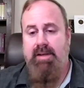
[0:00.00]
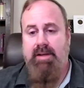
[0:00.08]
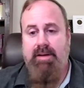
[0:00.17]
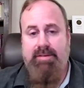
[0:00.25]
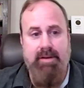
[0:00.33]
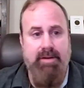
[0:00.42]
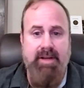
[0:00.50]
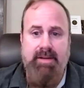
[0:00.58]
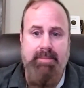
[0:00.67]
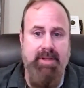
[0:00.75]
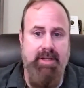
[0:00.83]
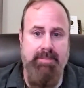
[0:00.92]
because there are a great
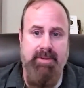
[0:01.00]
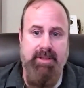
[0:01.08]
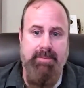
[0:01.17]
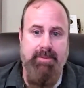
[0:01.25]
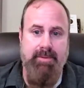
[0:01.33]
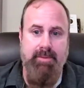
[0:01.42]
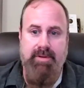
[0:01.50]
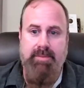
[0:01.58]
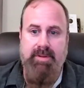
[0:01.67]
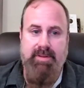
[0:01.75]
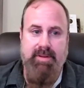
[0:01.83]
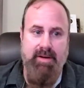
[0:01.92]
many people who want to
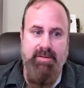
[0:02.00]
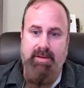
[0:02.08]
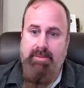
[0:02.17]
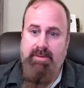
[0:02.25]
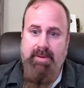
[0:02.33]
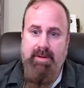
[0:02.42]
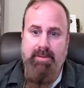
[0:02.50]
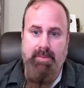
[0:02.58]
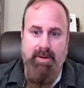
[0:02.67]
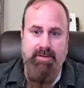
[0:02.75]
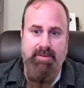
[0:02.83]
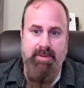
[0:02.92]
be Theodish that we may not
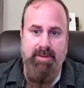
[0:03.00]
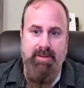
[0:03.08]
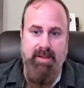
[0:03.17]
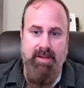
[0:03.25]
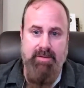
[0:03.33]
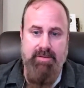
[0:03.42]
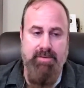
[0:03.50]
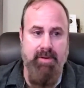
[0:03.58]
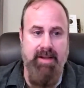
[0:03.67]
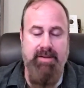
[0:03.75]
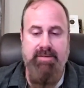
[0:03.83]
want to be Theodish, right?